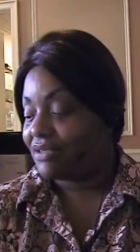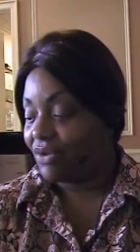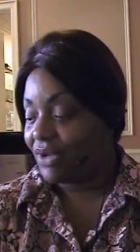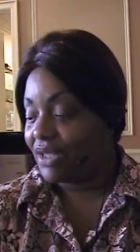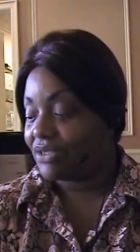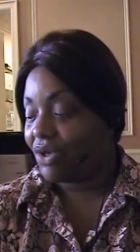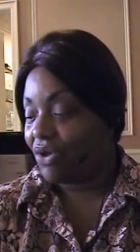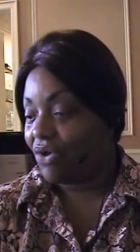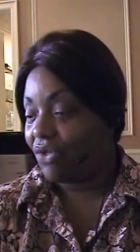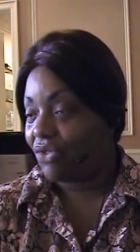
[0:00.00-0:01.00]
So let's
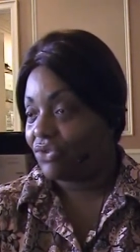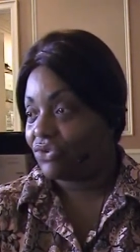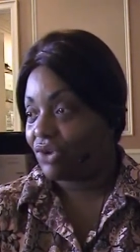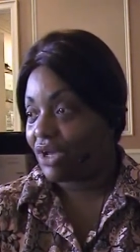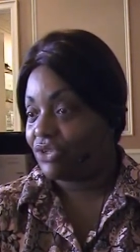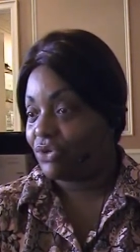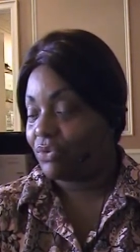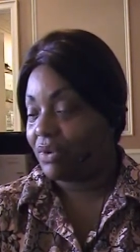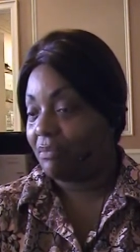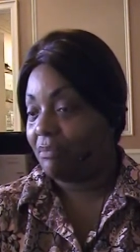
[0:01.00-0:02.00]
all try to
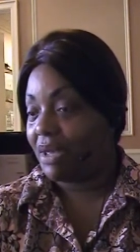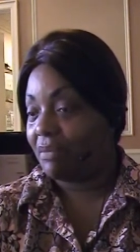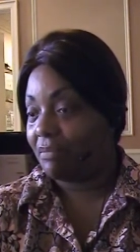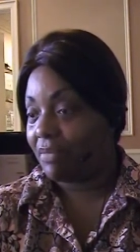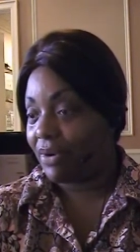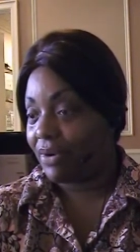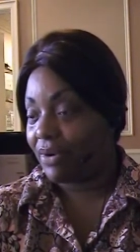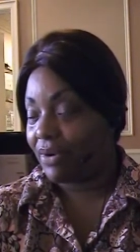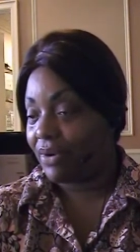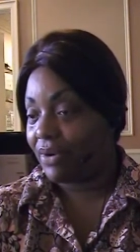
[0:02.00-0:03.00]
remember,